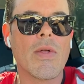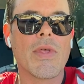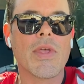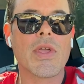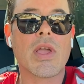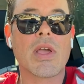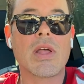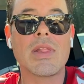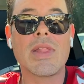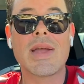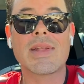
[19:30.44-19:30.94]

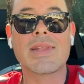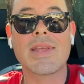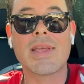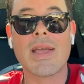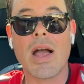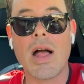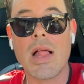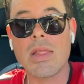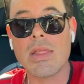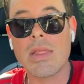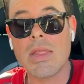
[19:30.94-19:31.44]
and
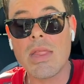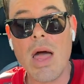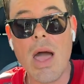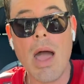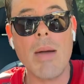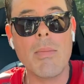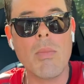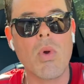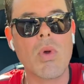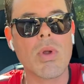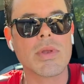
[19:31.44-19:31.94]
collecting a
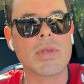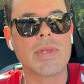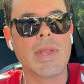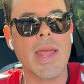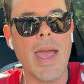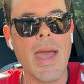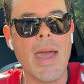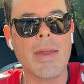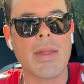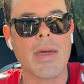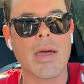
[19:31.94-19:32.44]
lot more
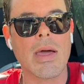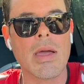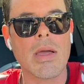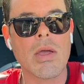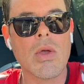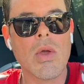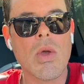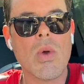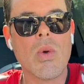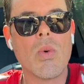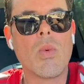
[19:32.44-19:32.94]
data,
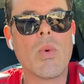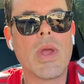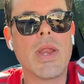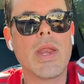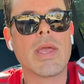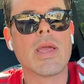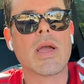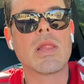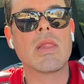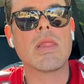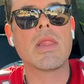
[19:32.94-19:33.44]

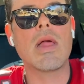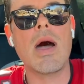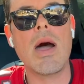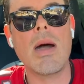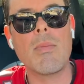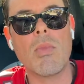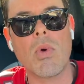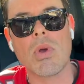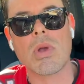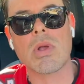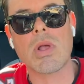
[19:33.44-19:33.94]
winning a
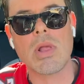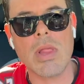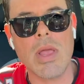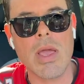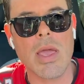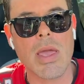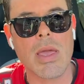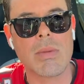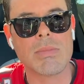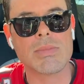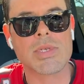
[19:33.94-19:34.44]
lot more
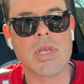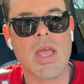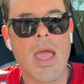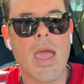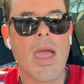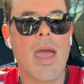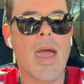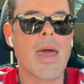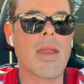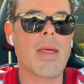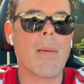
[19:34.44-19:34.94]
claims
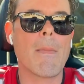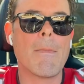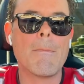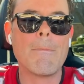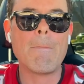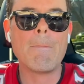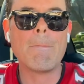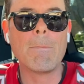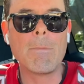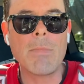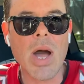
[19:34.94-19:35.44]
at a
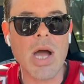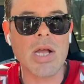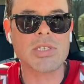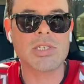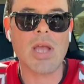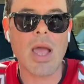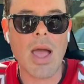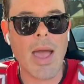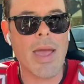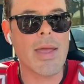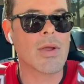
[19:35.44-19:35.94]
much
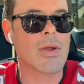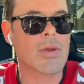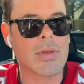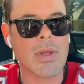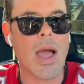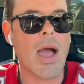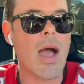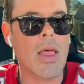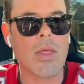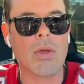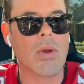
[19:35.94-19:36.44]
higher
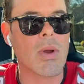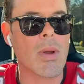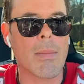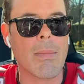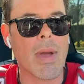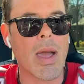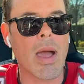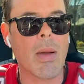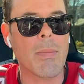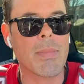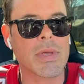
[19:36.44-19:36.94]
dollar
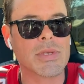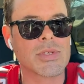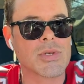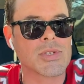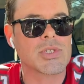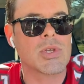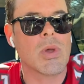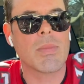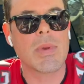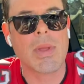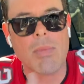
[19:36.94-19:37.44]
amount, because there's
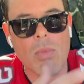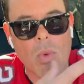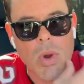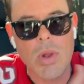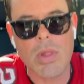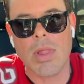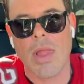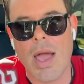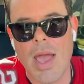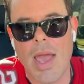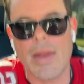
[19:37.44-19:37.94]
so many more
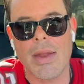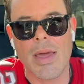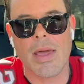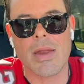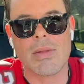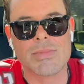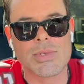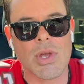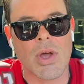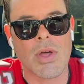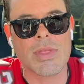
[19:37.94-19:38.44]
line
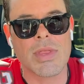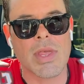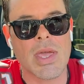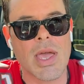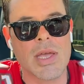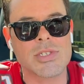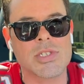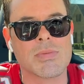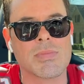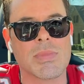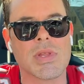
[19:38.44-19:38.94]
items on the
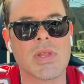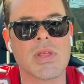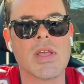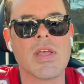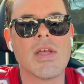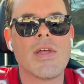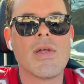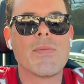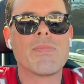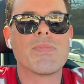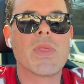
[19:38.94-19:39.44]
estimate
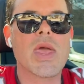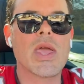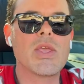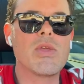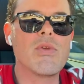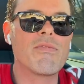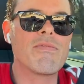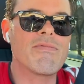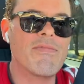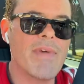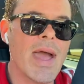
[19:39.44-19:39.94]
that
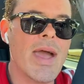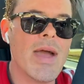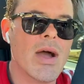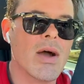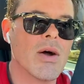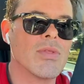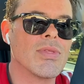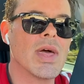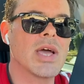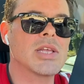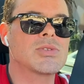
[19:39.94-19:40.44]
you
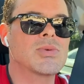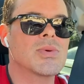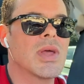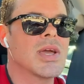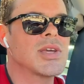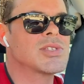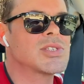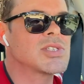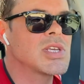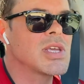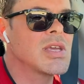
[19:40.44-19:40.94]
found. That's what I
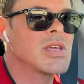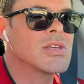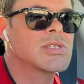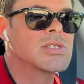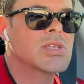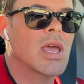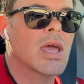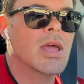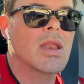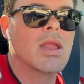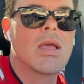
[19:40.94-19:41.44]
see, is
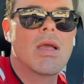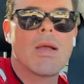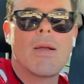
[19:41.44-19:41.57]
that